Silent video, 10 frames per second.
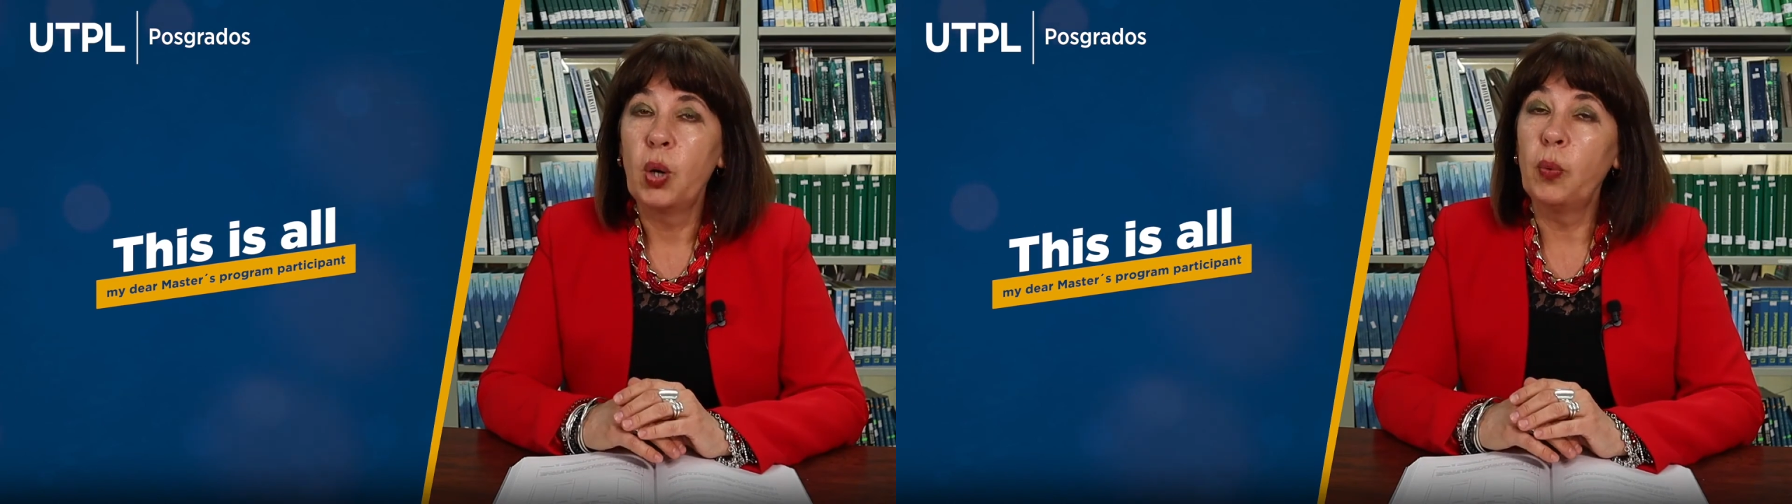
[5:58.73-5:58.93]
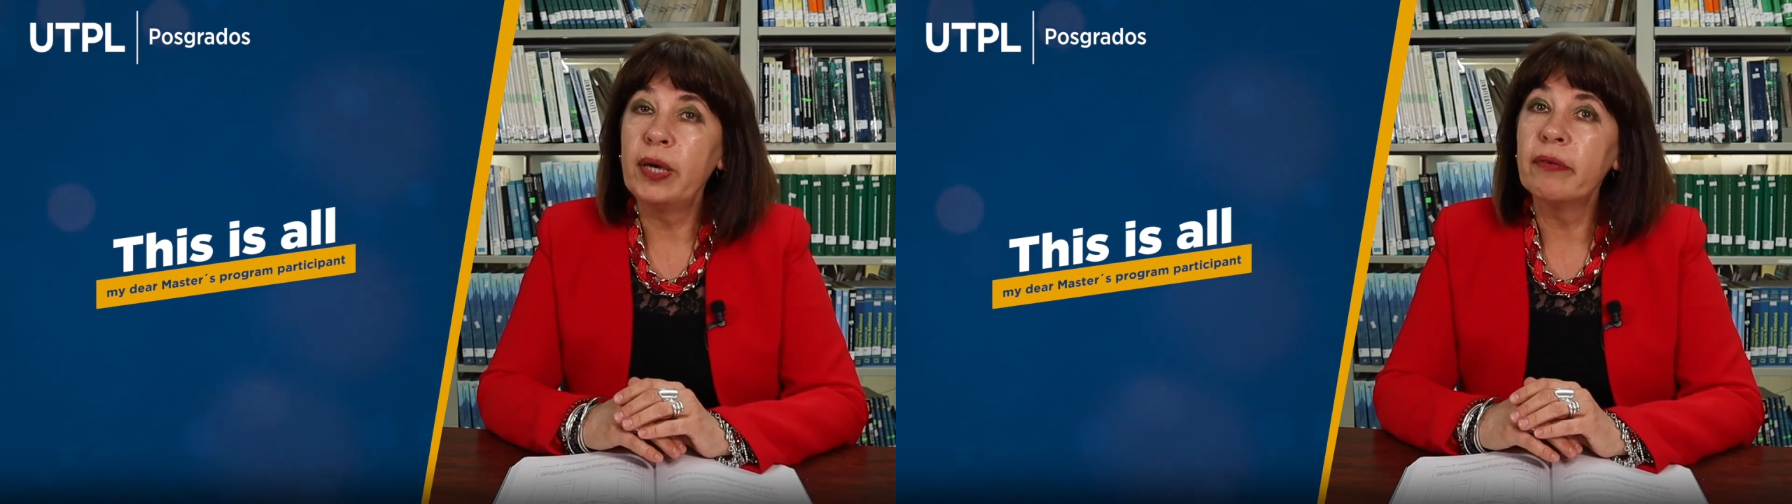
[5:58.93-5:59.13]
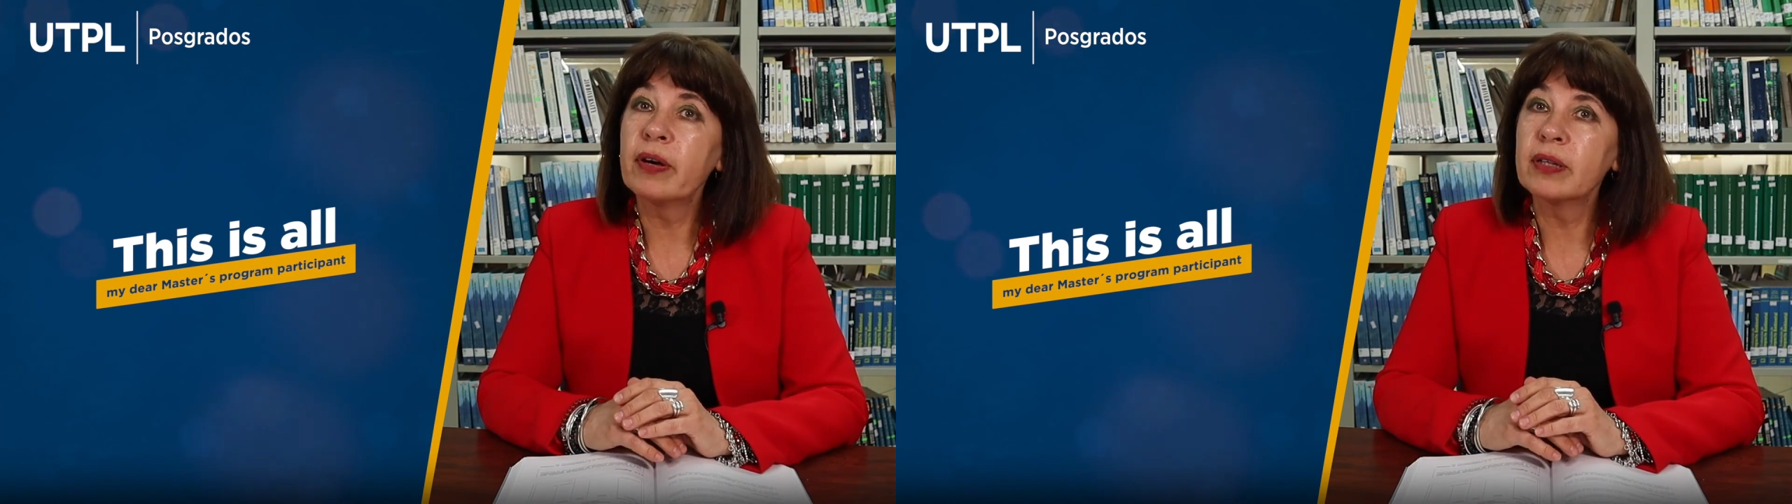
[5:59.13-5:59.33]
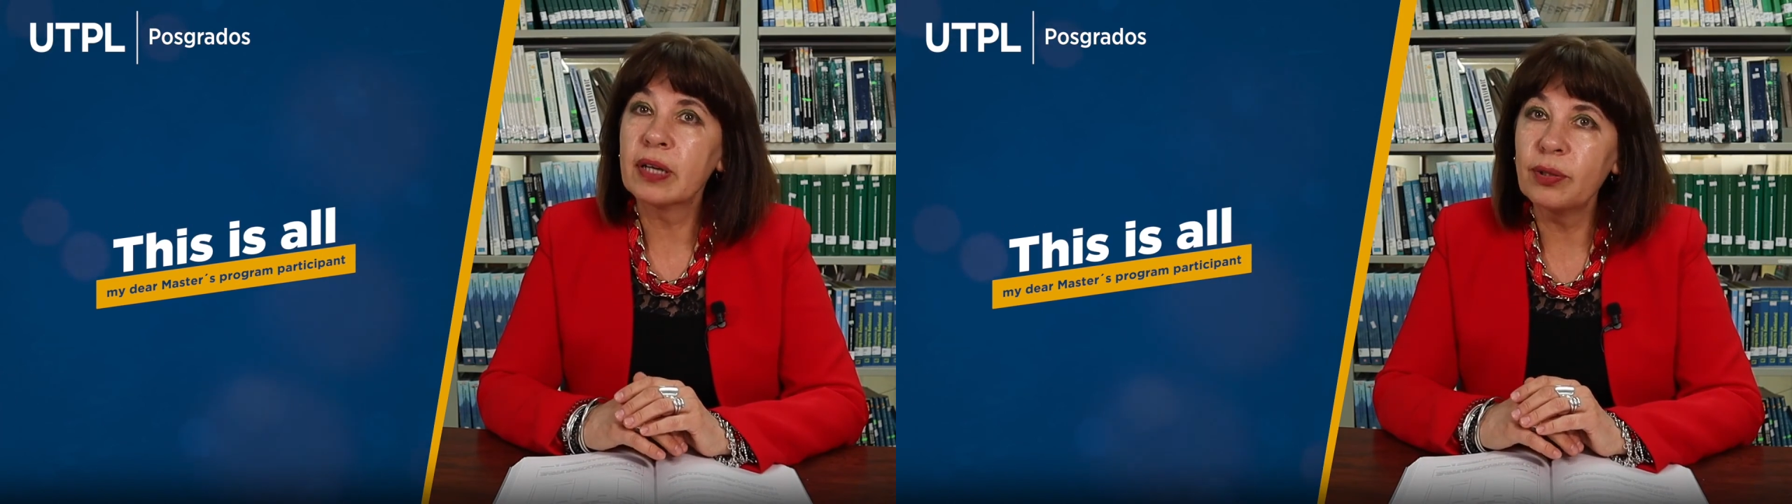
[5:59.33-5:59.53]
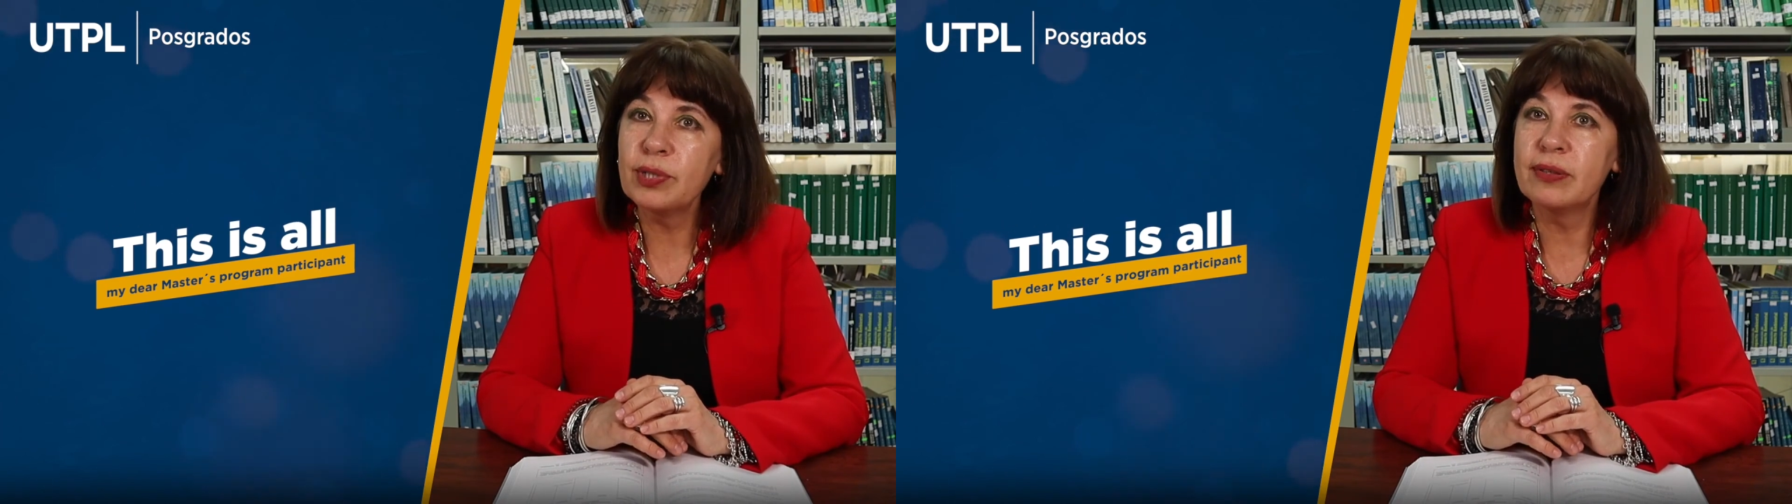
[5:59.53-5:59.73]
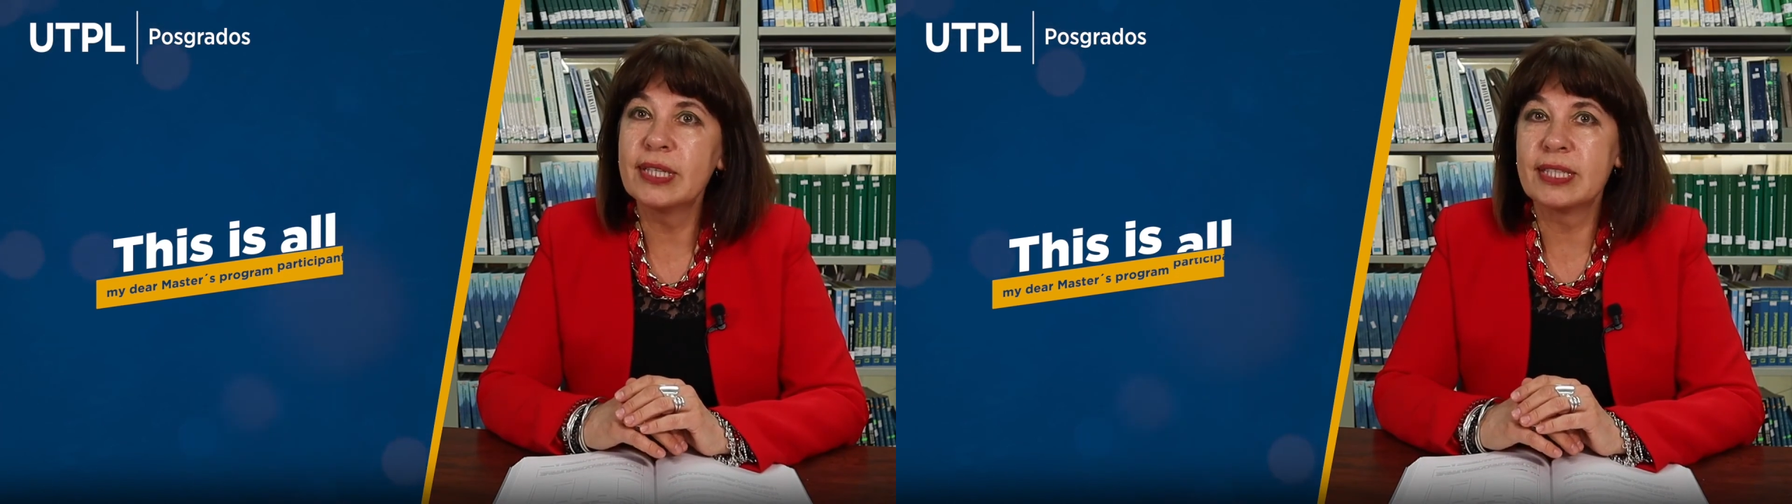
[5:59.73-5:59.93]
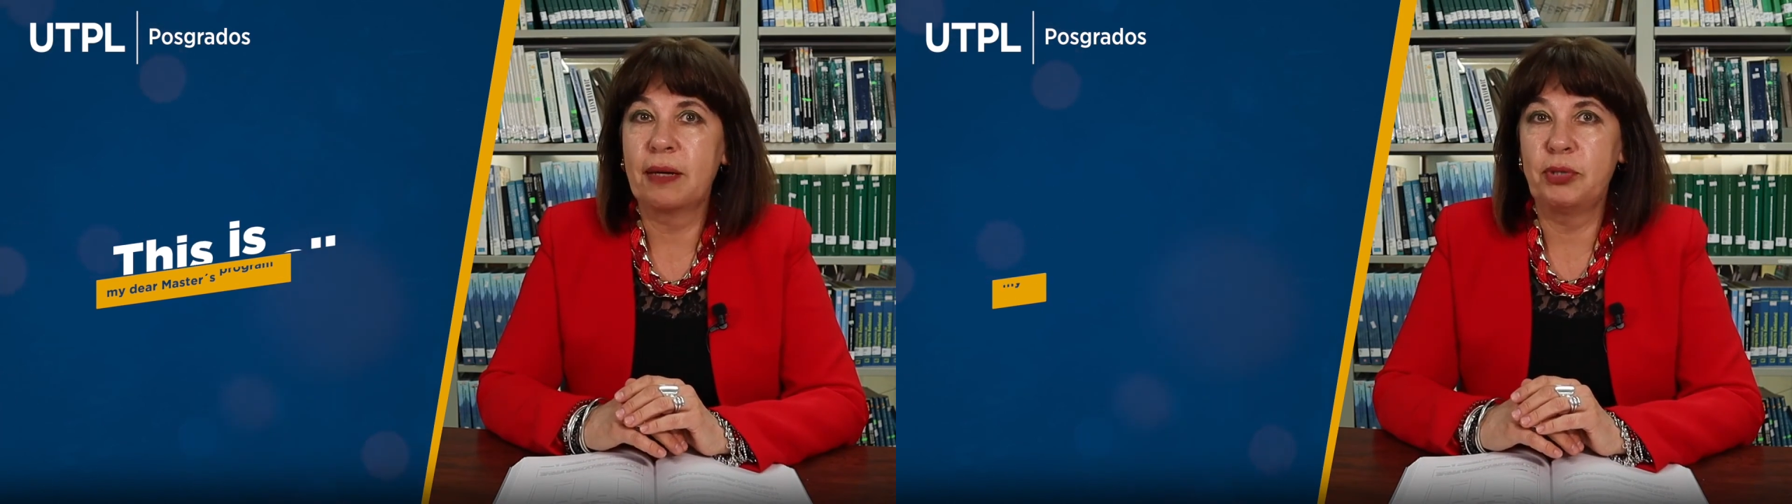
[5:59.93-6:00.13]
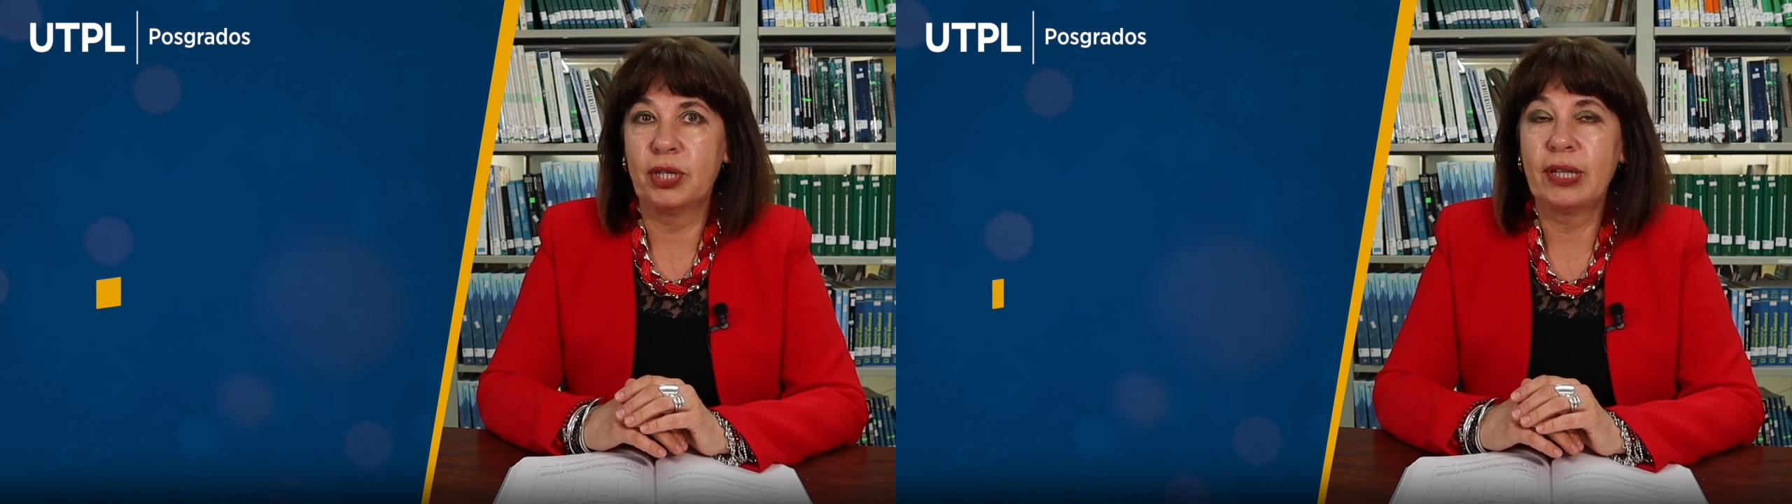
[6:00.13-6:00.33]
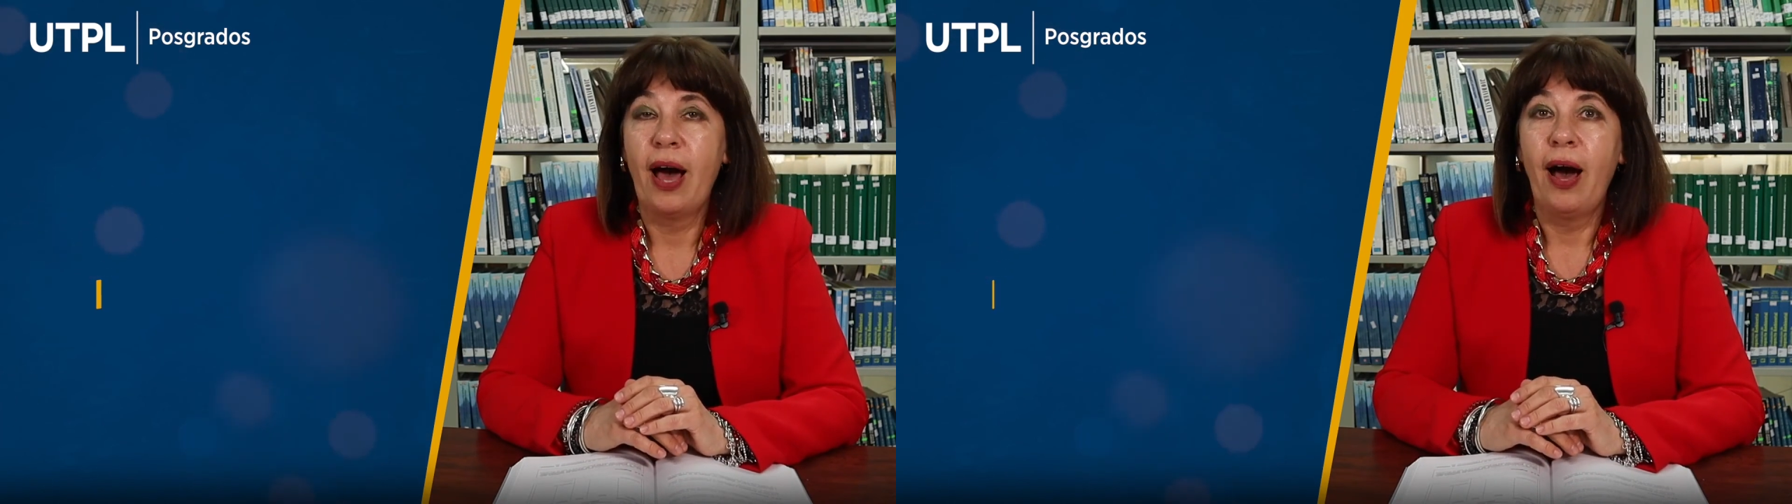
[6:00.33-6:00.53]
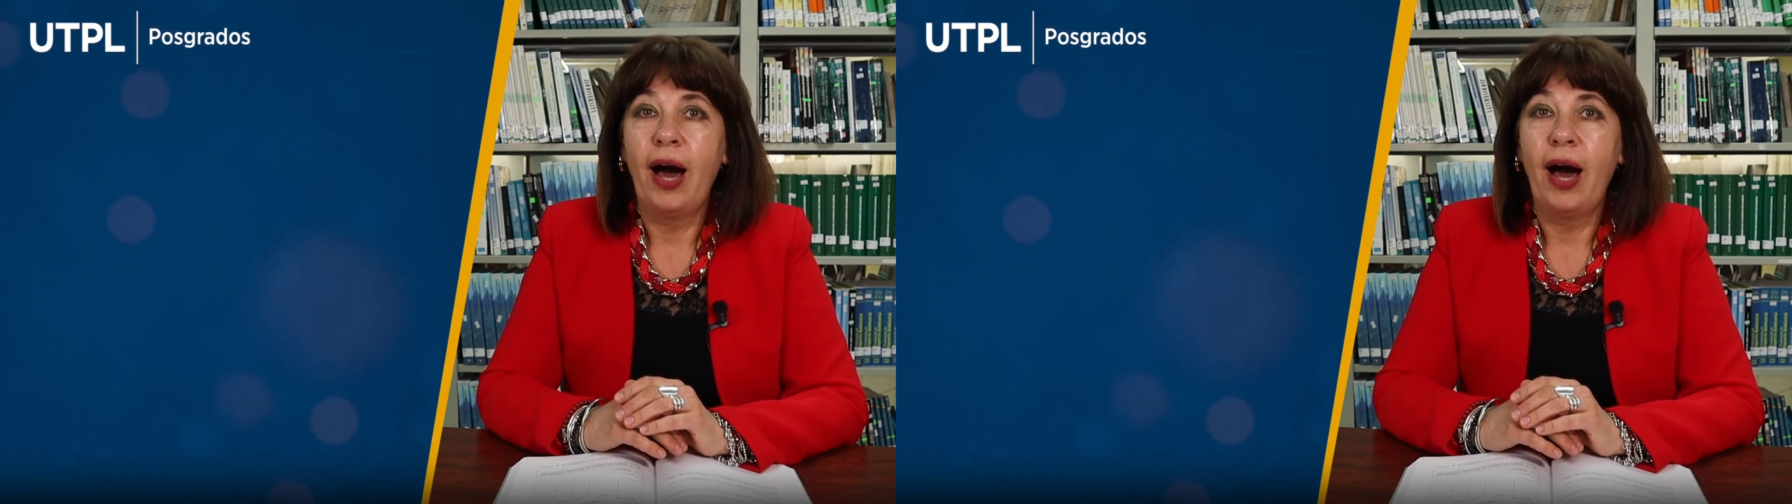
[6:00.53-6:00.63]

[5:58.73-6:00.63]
We have concluded this subject.